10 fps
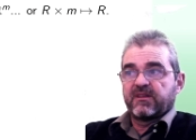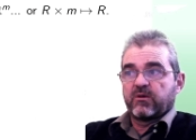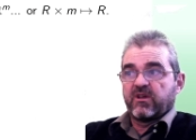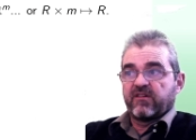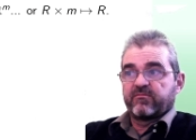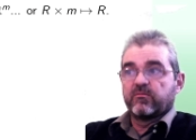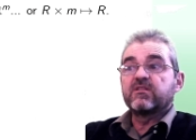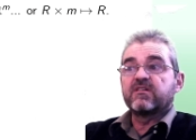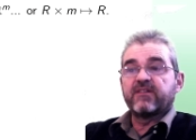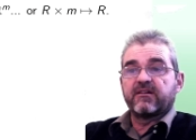Then we have
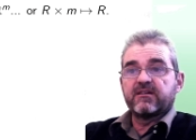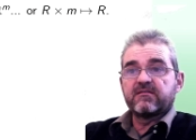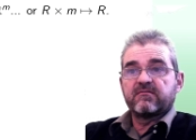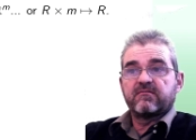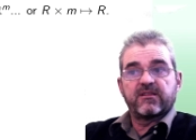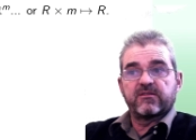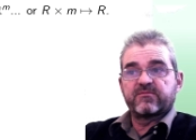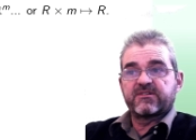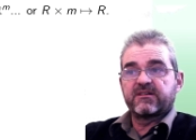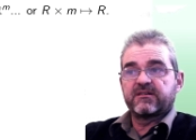multivariate
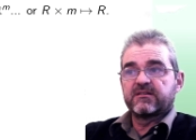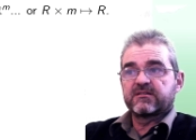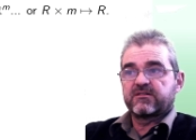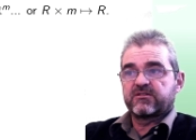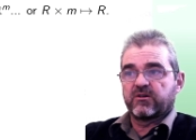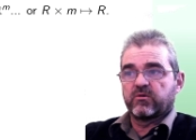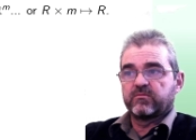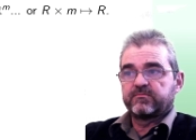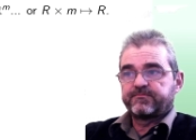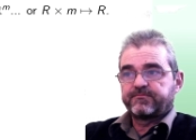random signals,
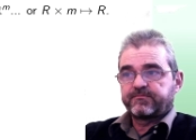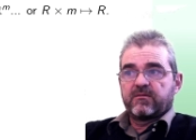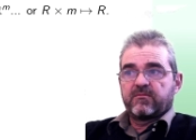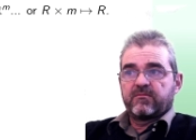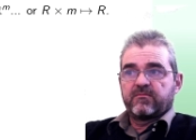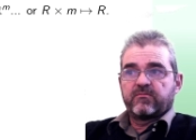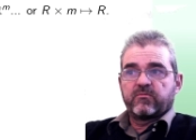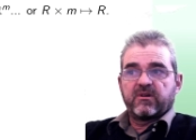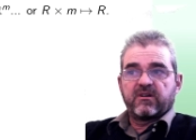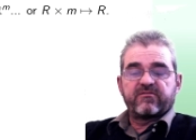so
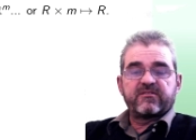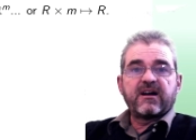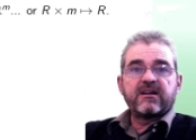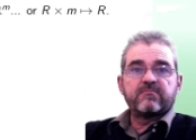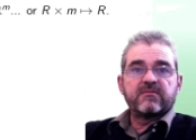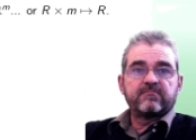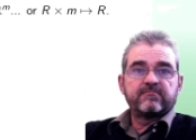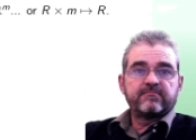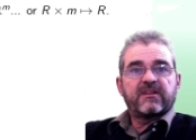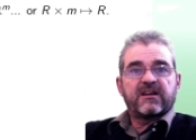we have time
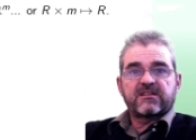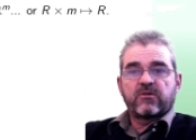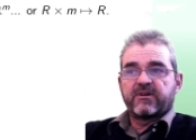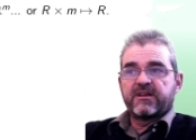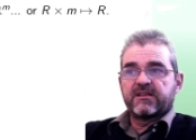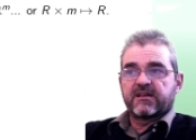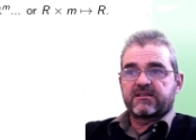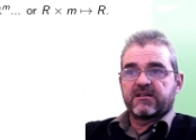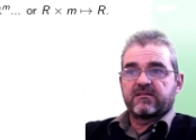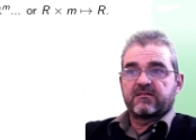as our
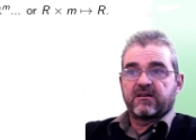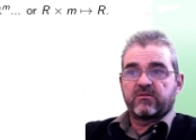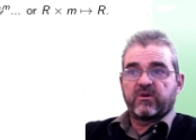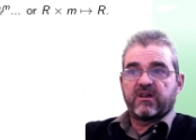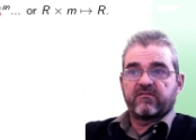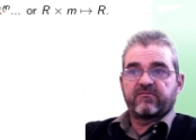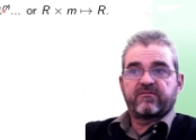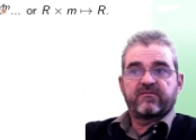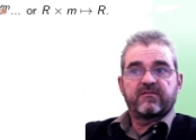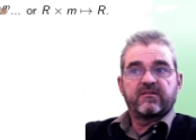index set, and we
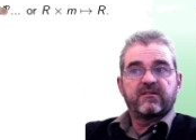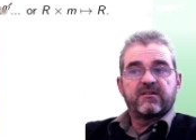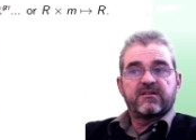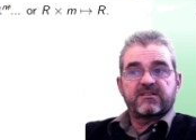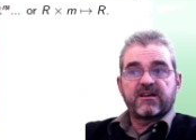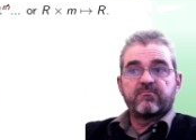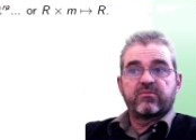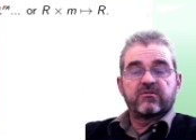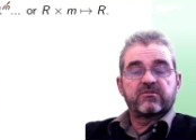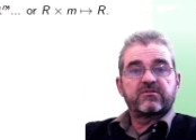have
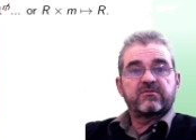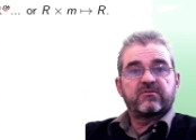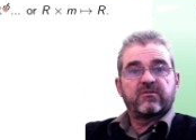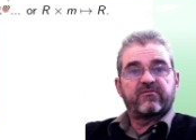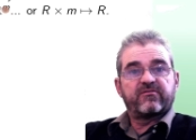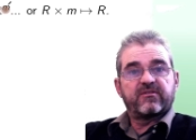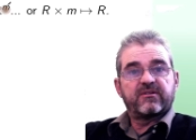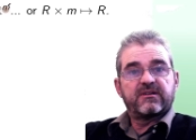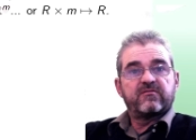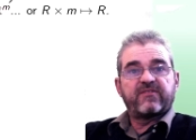samples of
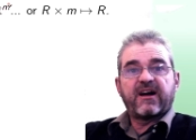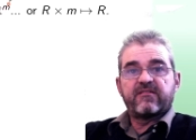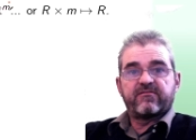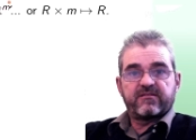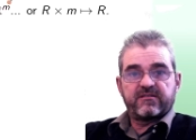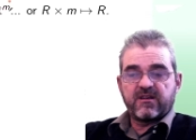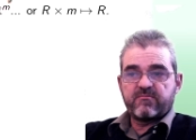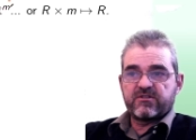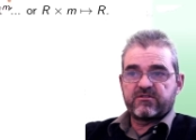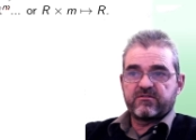5
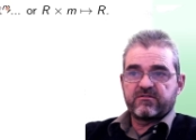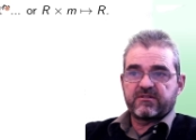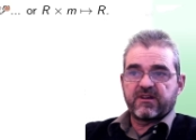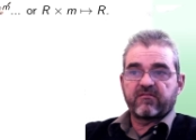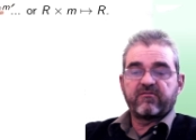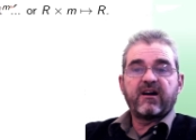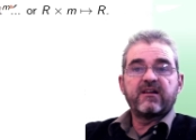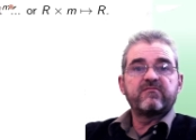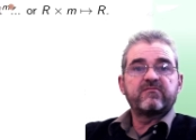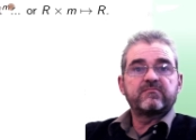temperatures,
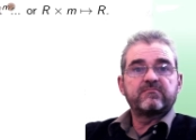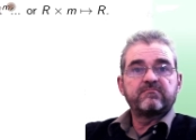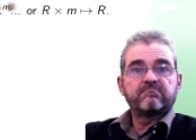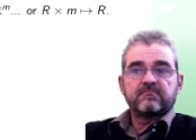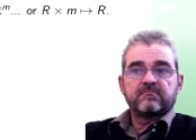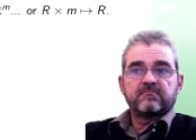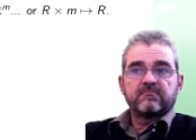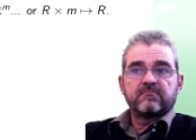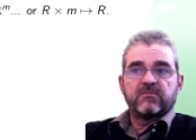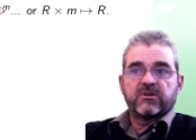R5.
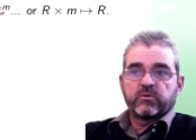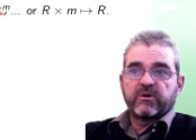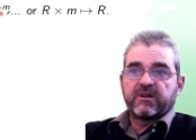But